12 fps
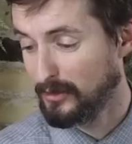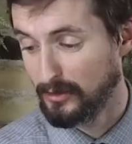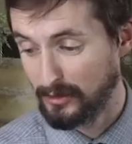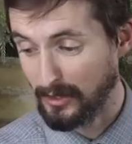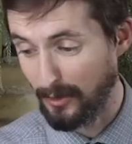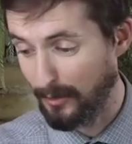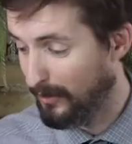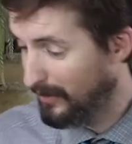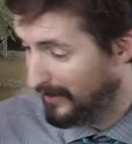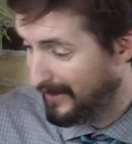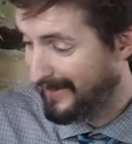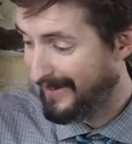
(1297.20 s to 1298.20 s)
So
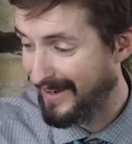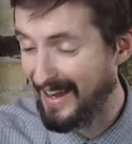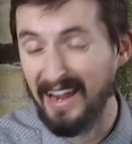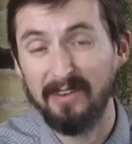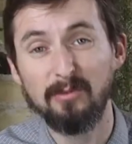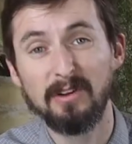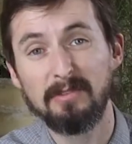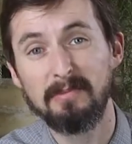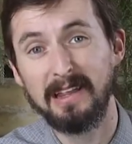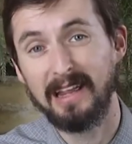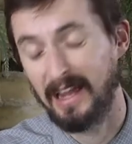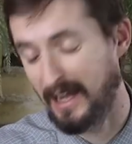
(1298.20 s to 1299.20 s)
I have with
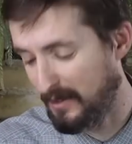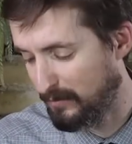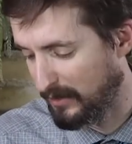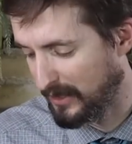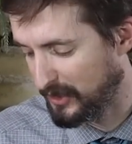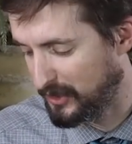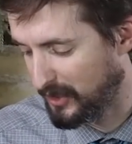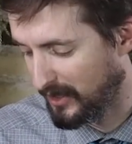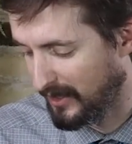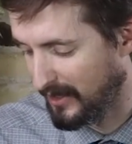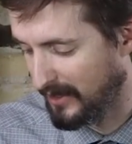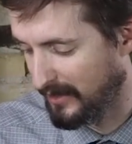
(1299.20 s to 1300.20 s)
me a bunch
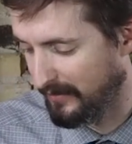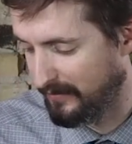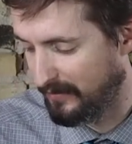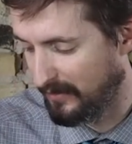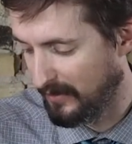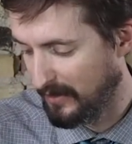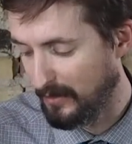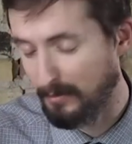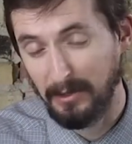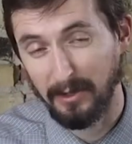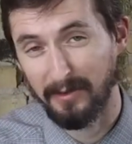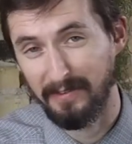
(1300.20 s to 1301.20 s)
of
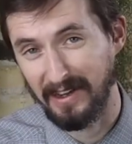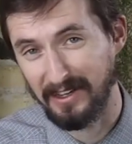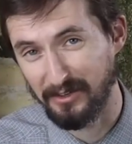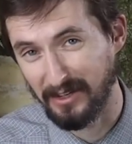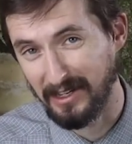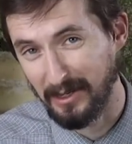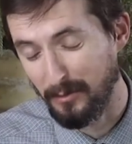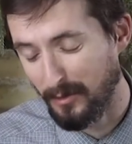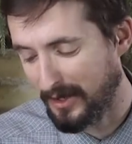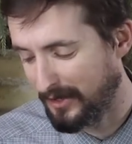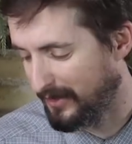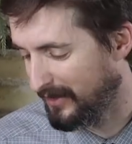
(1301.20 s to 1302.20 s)
purified drinking
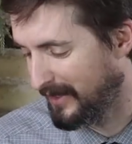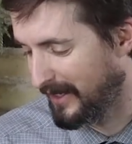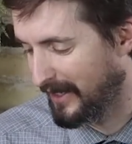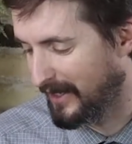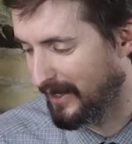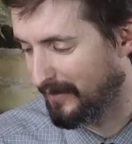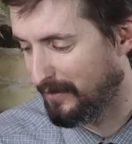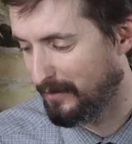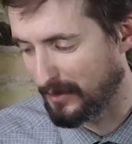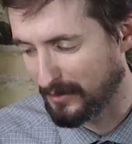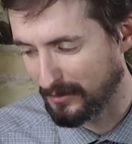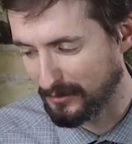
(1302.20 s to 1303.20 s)
water that I got from
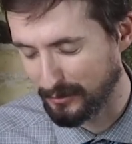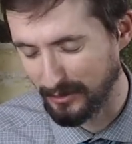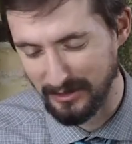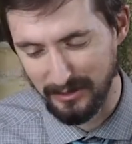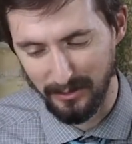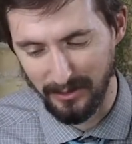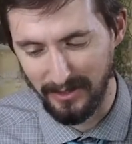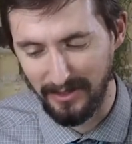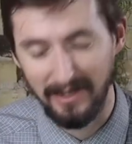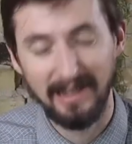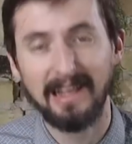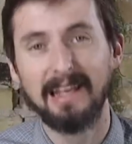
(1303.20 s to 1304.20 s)
the grocery store.
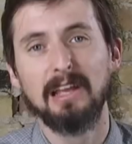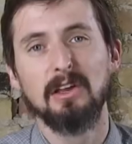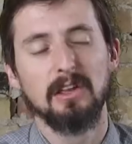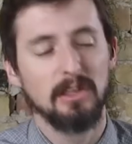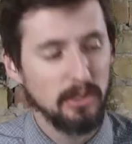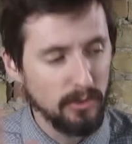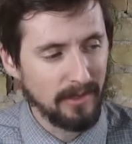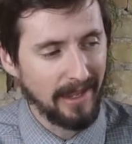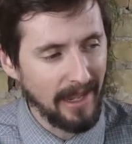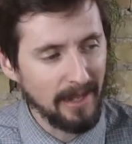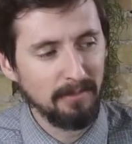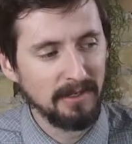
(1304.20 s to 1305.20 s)
You
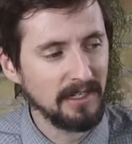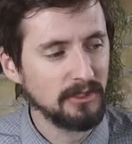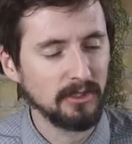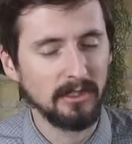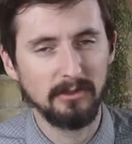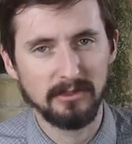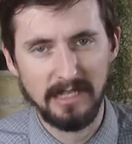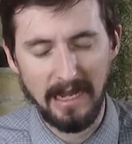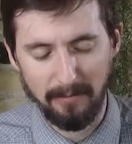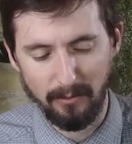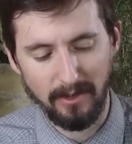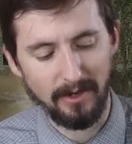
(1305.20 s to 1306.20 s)
can potentially use
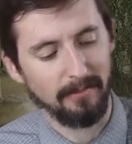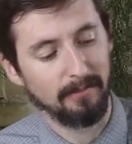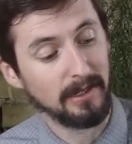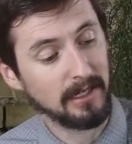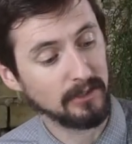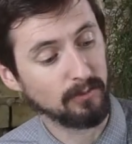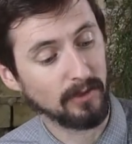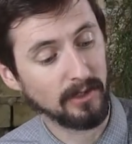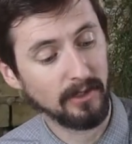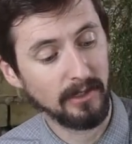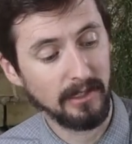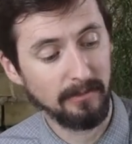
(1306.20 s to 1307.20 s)
tap water because we're
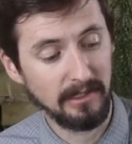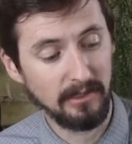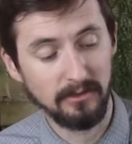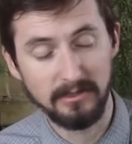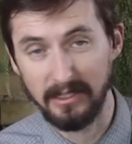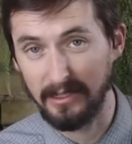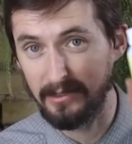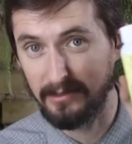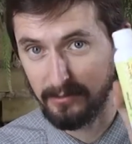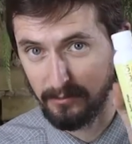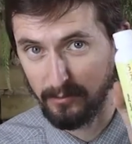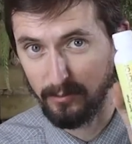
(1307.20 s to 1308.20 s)
going to be
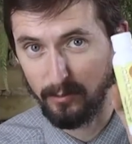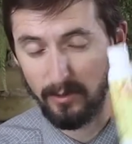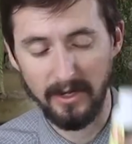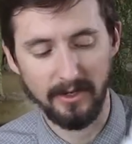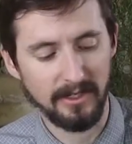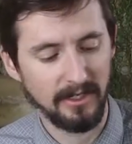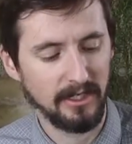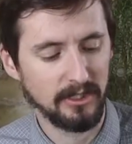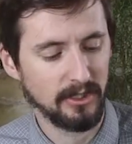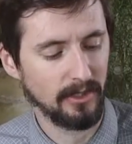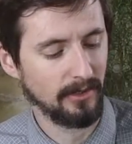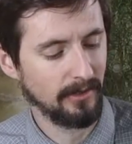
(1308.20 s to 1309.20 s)
using water
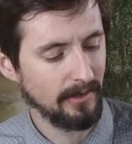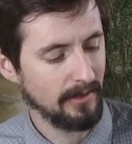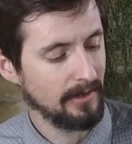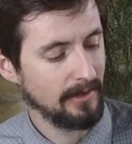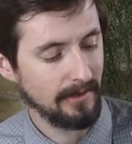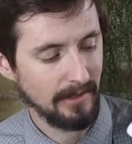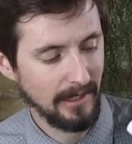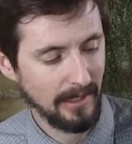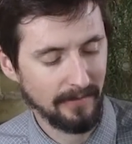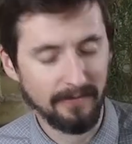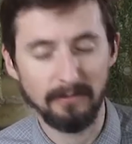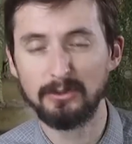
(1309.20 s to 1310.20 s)
conditioner
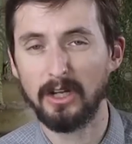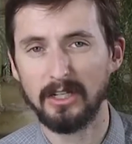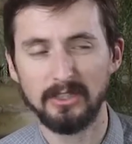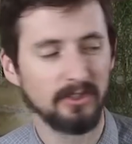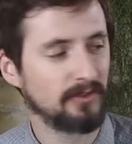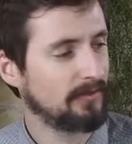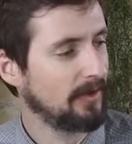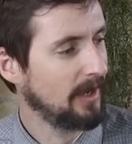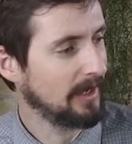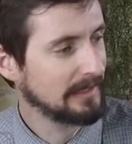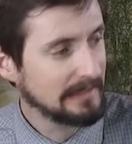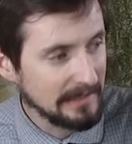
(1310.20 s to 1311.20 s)
from Josh's
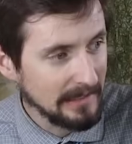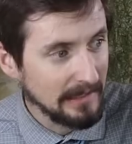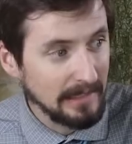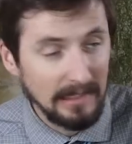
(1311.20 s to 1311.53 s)
Frogs